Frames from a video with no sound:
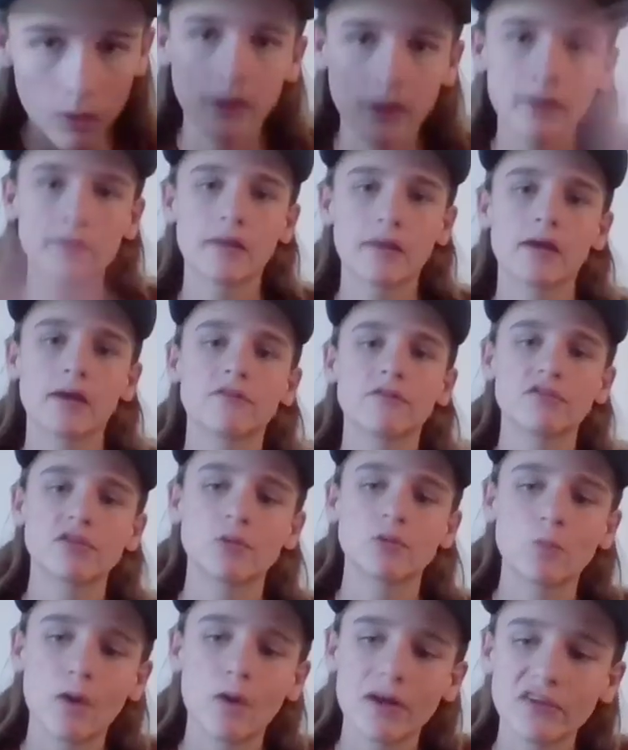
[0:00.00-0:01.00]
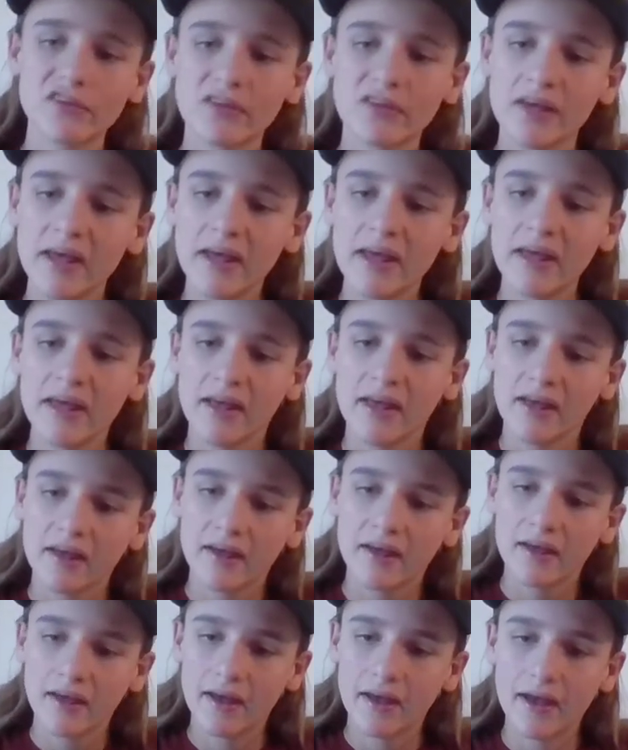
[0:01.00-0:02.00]
in the AFC West,
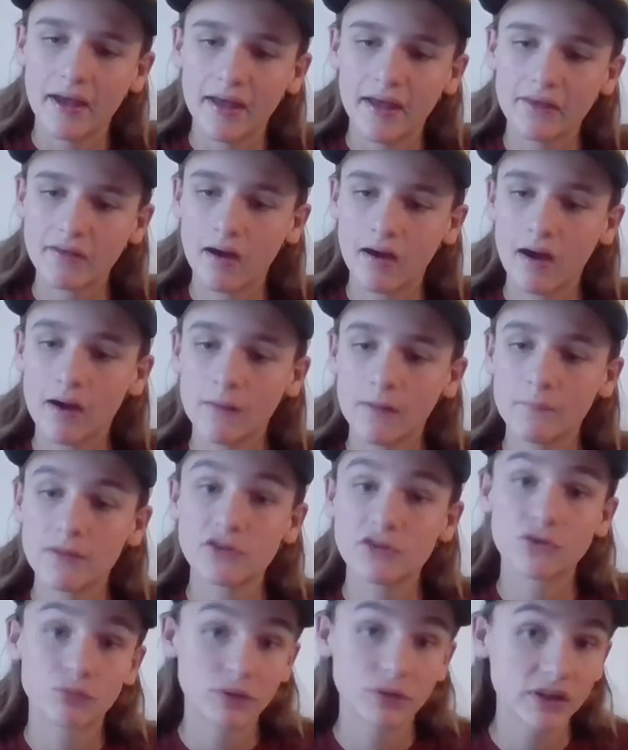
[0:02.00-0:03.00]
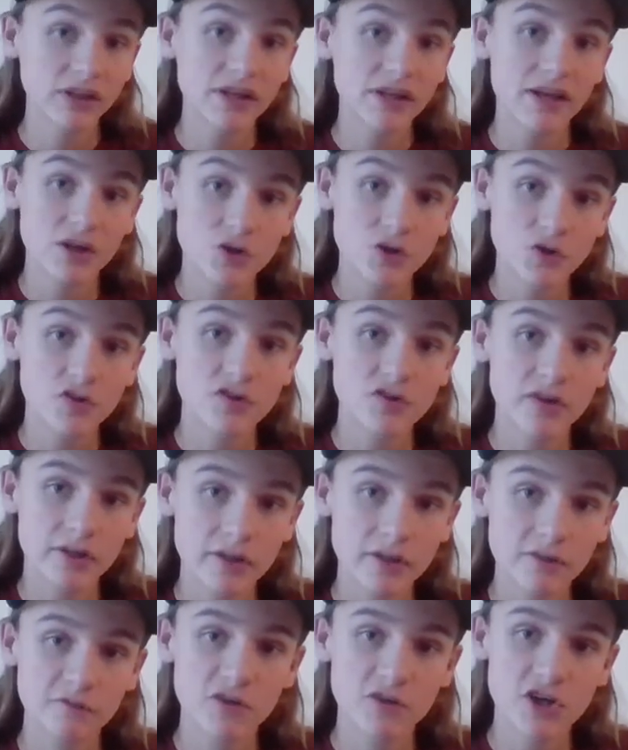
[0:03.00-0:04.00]
and um, it's a really interesting
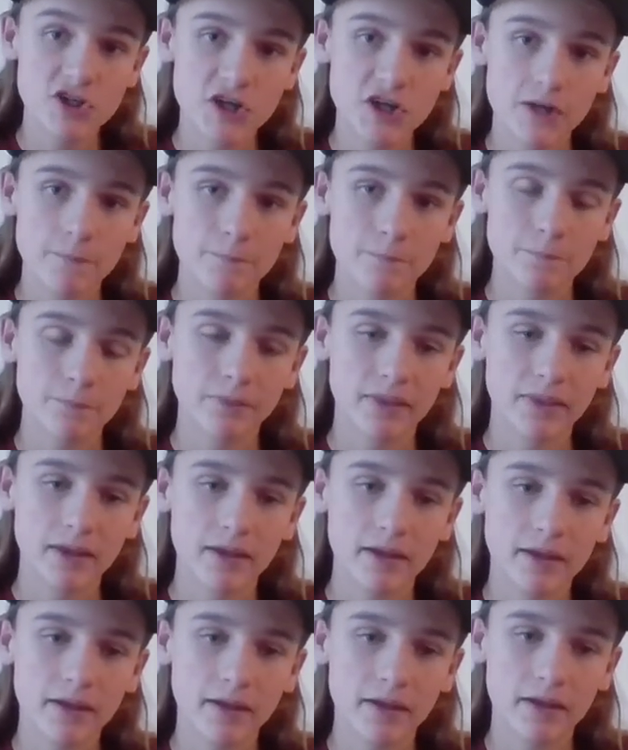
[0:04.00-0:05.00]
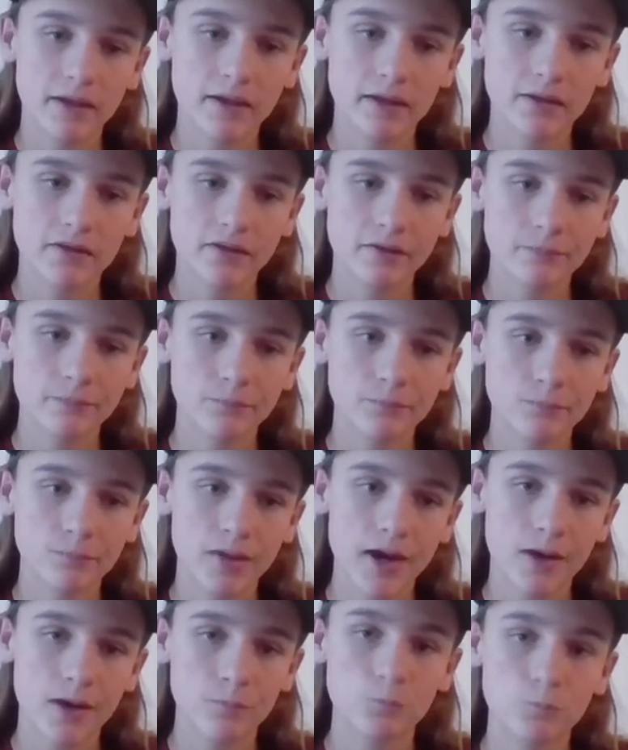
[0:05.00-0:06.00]
division. And
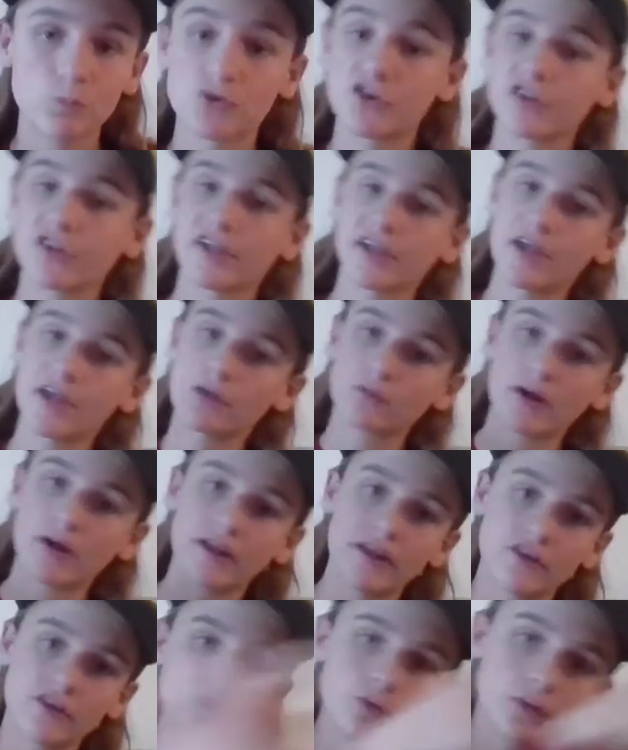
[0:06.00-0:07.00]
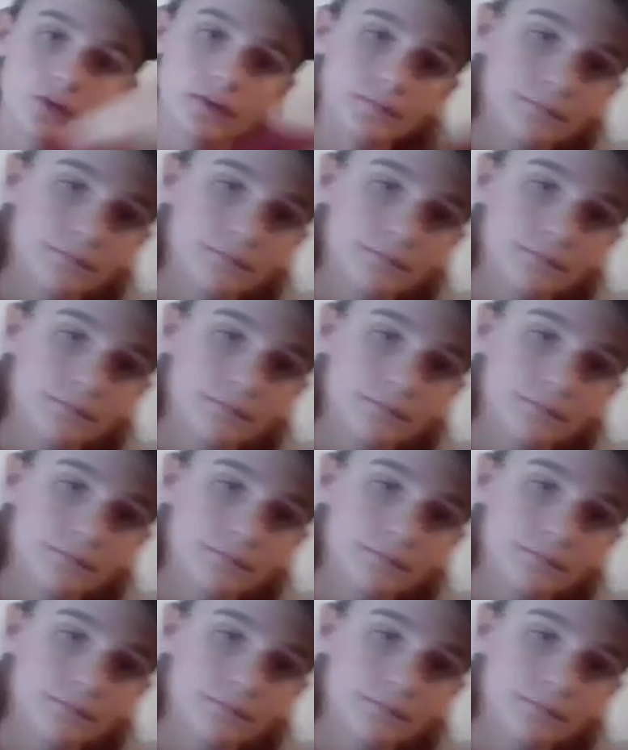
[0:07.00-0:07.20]
yeah, we're just gonna get right into it.